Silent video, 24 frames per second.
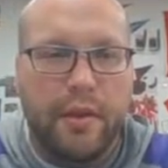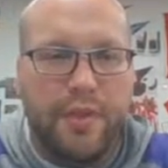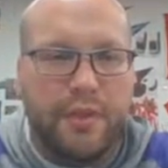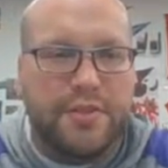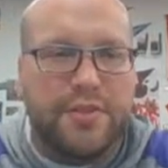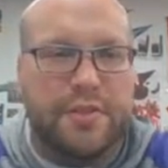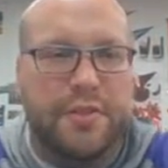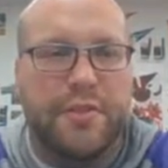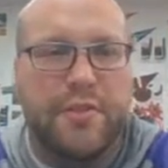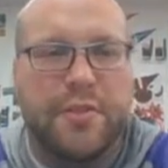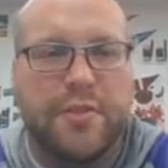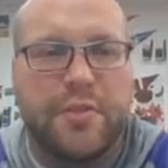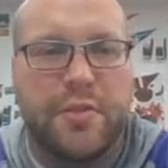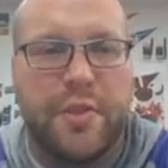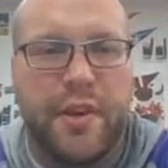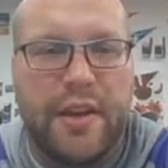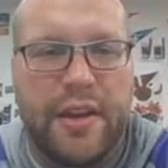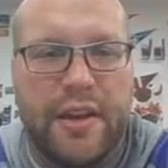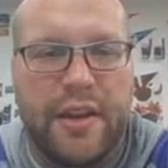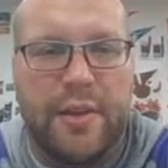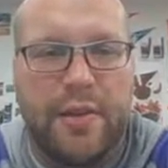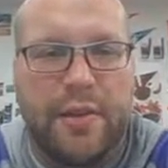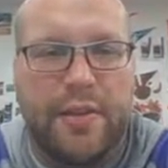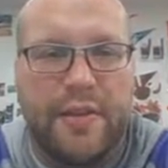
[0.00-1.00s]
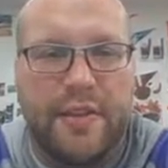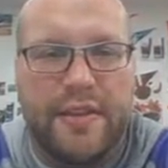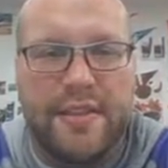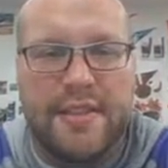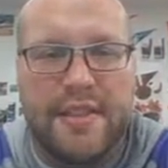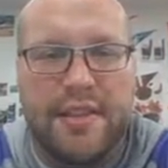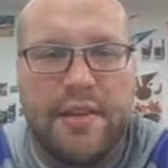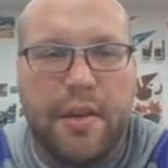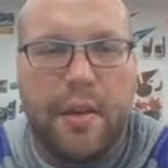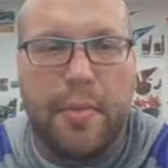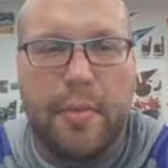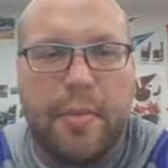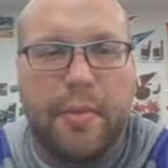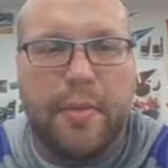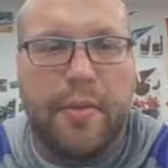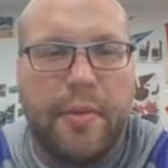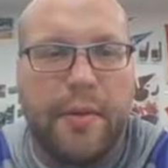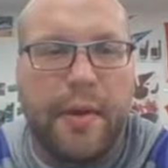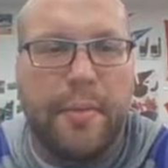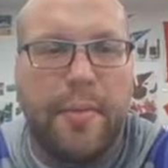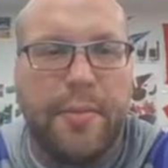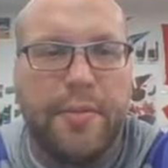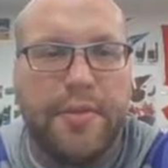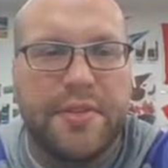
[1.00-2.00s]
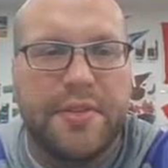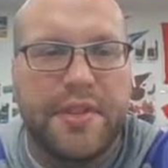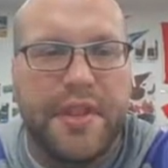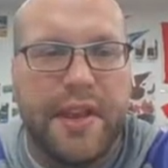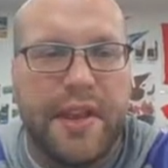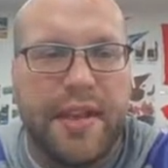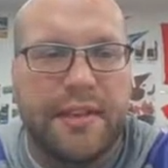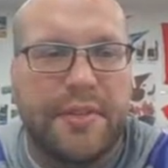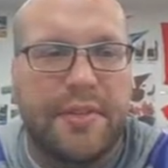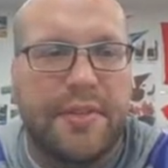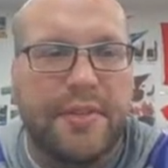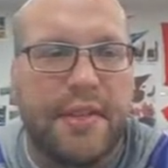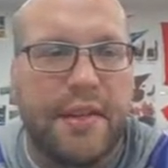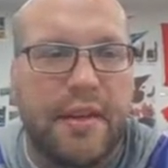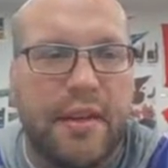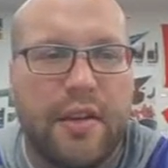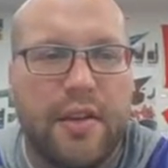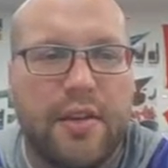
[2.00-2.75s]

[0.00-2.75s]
So this right here, this number represents